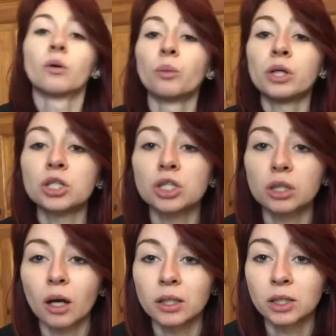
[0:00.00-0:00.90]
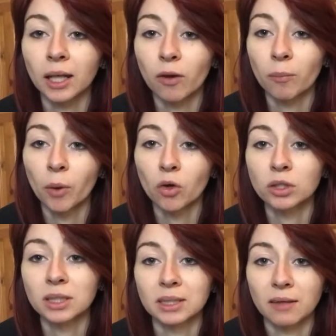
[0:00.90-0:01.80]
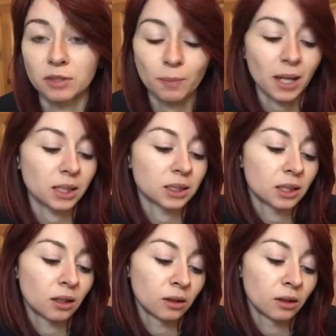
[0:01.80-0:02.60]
which I took out the box to save space,